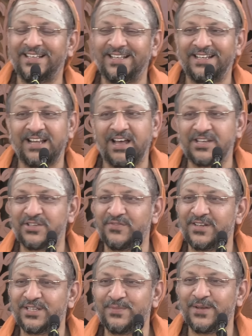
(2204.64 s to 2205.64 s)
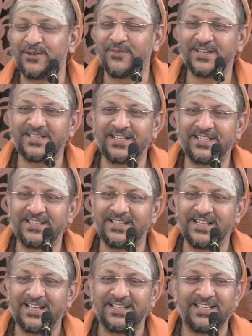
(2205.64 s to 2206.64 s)
Last verse Bhagavan said,
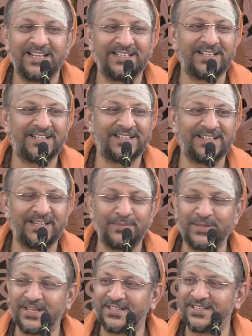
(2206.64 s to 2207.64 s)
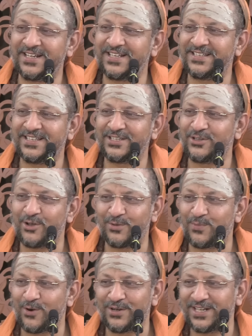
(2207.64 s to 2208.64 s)
neither liberation exists nor
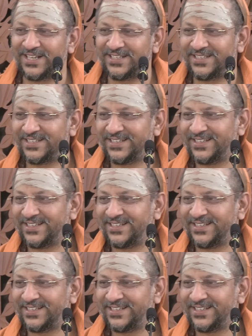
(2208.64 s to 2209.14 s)
bondage.